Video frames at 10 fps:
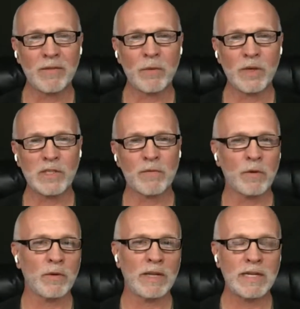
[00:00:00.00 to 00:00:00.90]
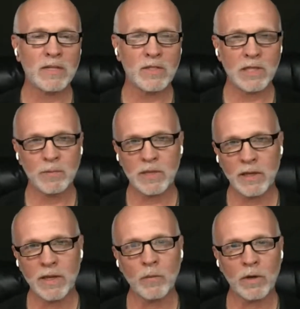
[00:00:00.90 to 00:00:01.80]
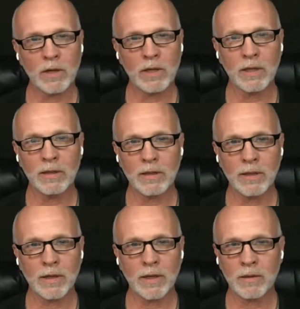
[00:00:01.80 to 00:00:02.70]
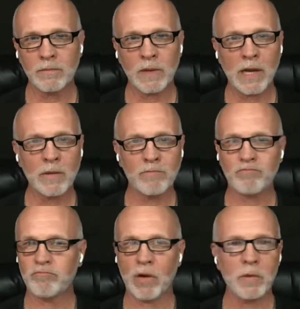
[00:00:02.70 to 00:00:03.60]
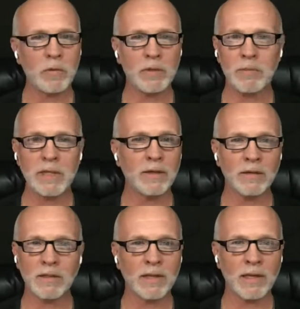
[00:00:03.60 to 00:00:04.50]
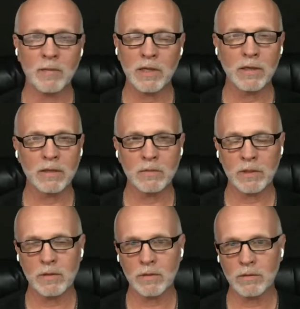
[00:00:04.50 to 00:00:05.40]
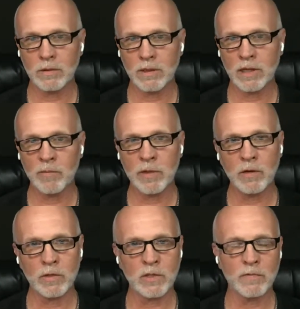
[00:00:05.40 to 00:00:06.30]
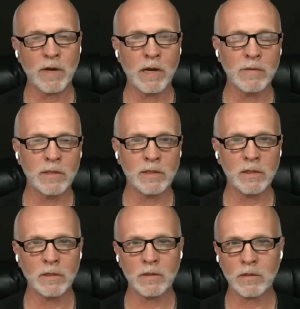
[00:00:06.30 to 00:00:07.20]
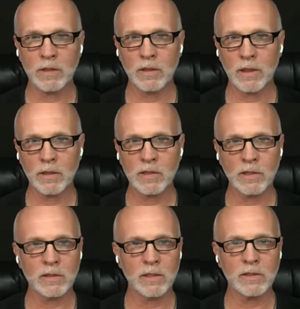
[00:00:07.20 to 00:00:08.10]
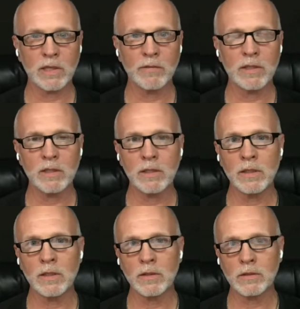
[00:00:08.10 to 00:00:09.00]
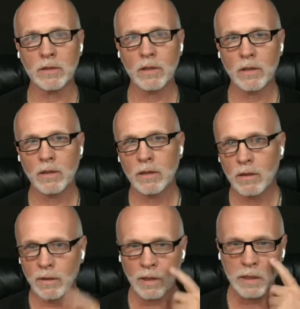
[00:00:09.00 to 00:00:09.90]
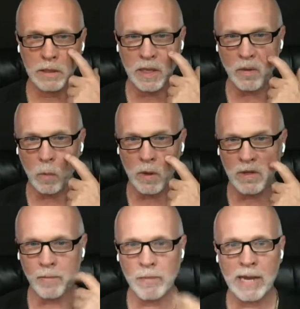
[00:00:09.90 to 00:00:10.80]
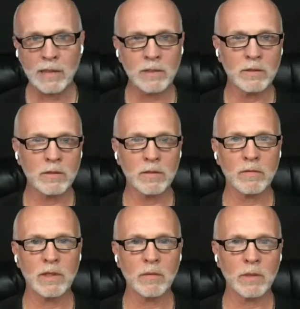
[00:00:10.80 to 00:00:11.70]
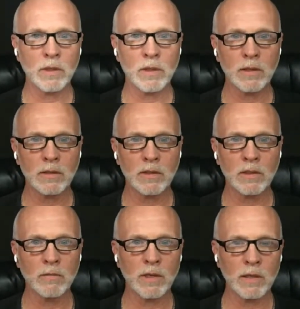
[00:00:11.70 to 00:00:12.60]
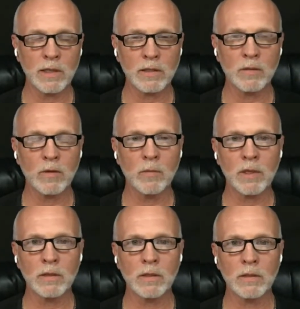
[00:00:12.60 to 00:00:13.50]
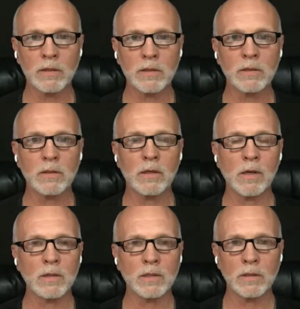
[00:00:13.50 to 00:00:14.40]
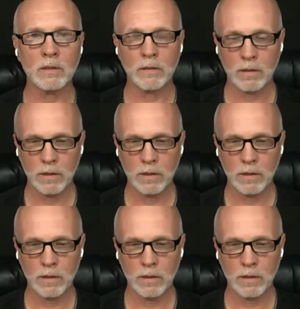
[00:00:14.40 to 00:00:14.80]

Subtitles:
if it wasn't for relationships and networking, I probably wouldn't be here today, to be honest with you. And I've been able to survive in this industry, I think 16, 17 years. And I think one of the masters of networking is sitting right next to Omar there is Austin.